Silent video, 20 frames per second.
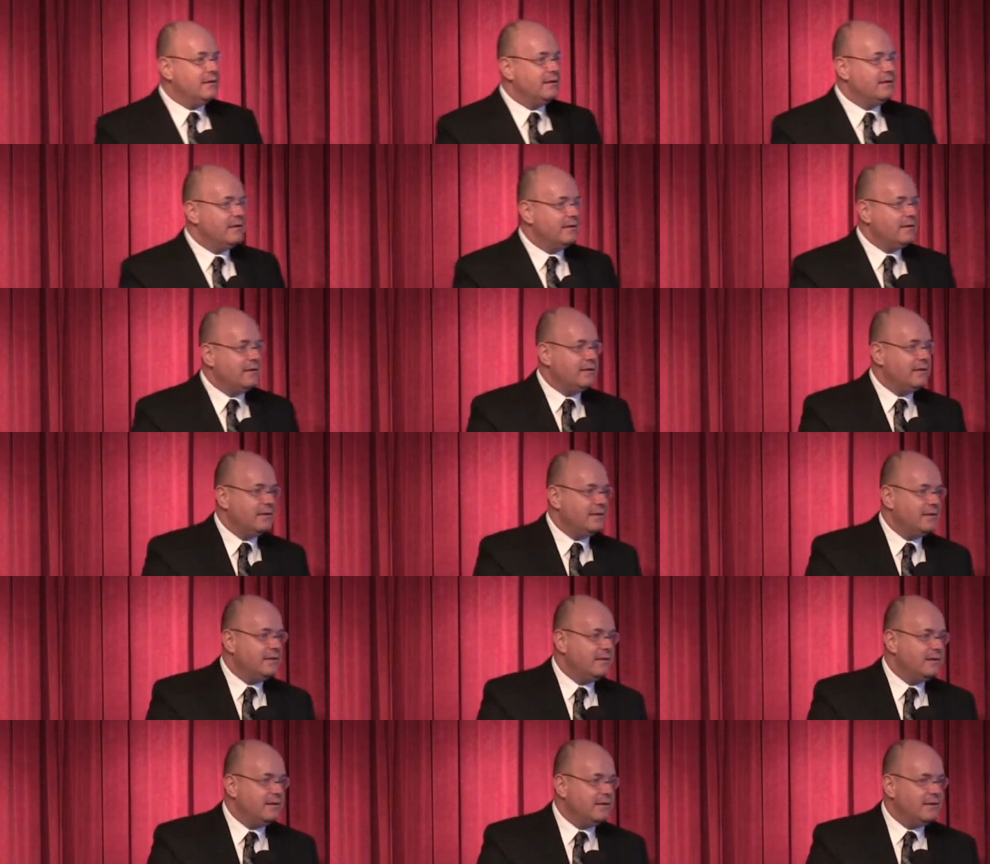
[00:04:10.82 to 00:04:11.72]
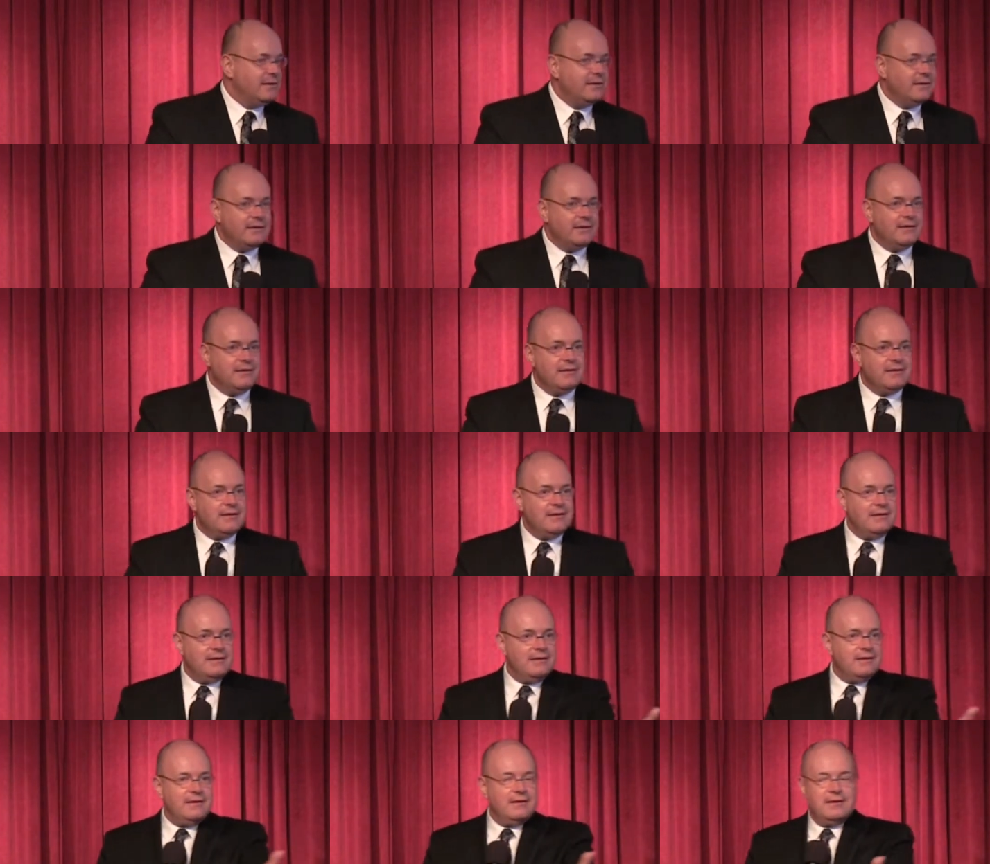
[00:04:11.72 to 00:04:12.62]

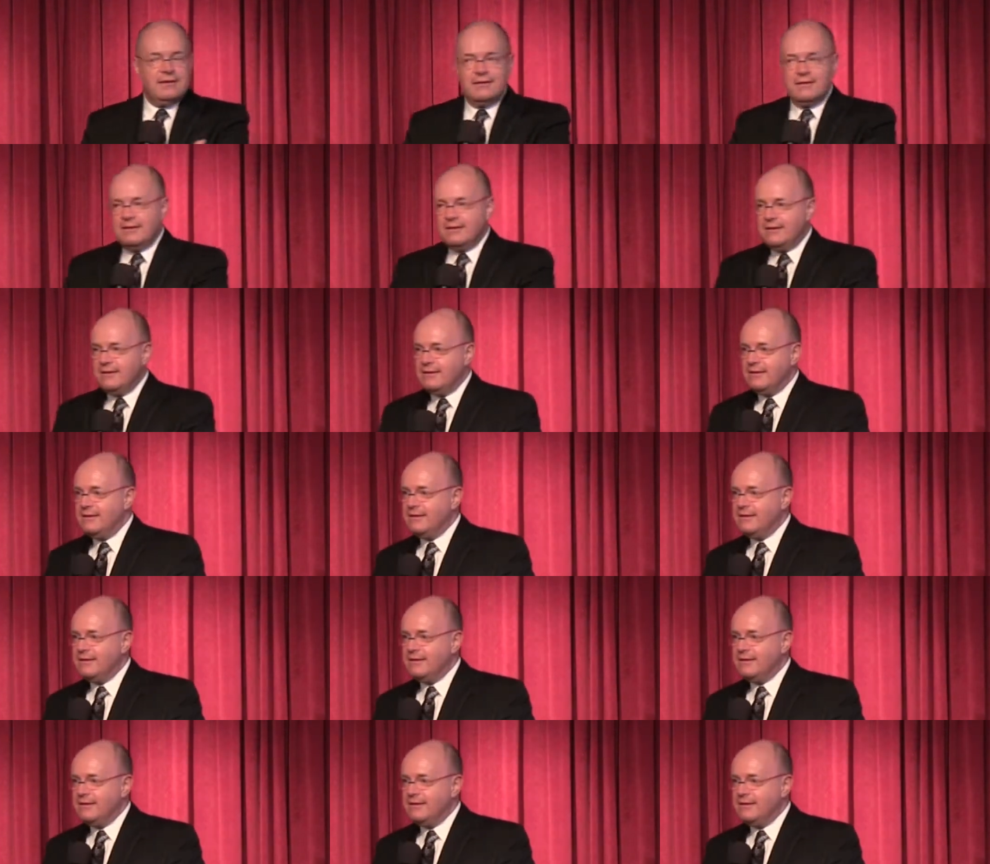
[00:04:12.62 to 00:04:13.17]
[no speech]